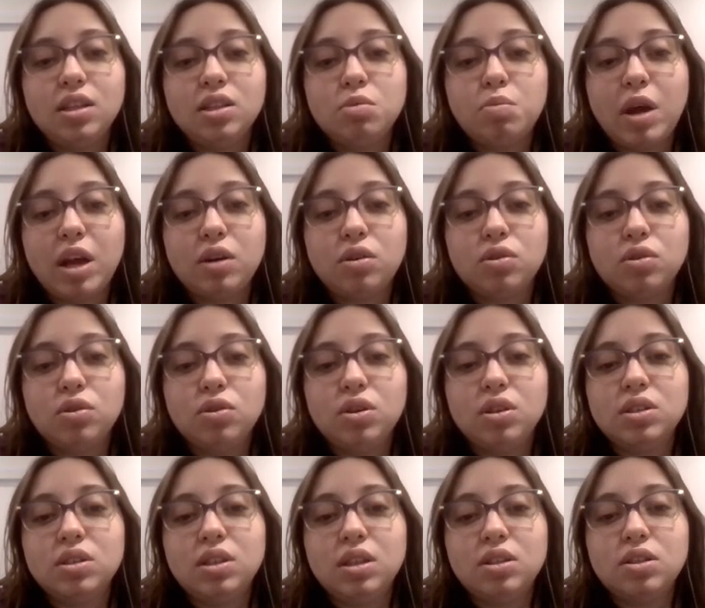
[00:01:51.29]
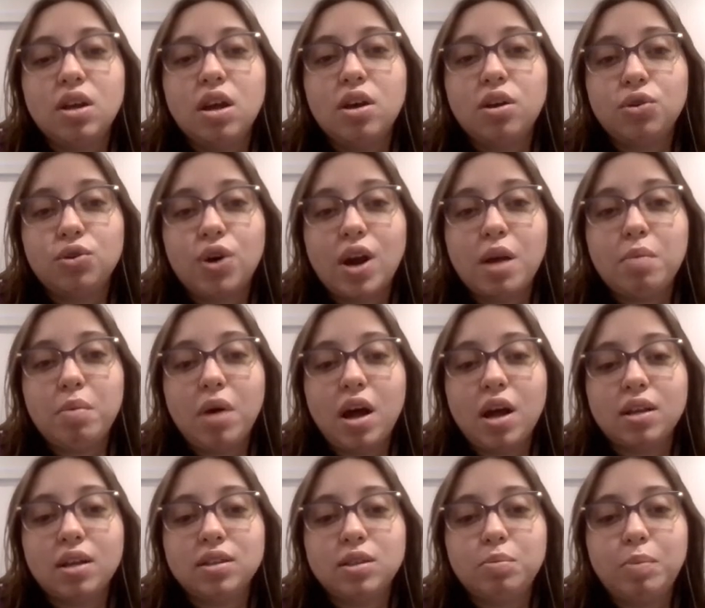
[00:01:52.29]
micro units, these crime
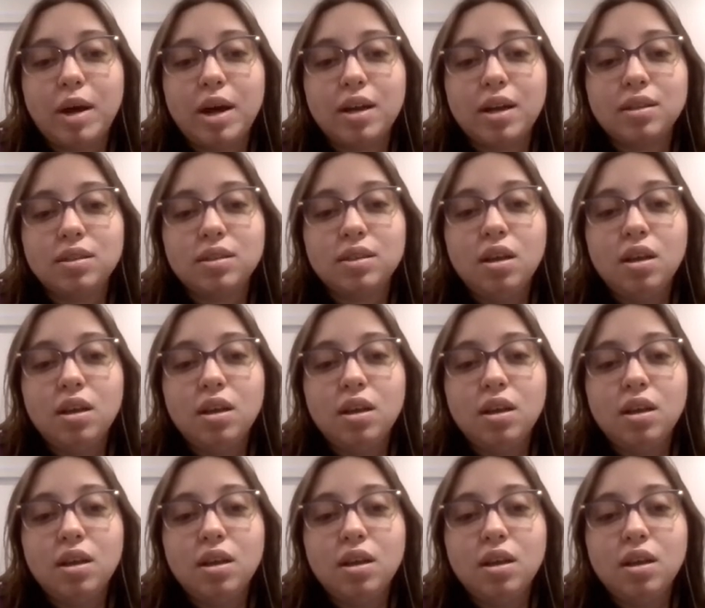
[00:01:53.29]
hotspots,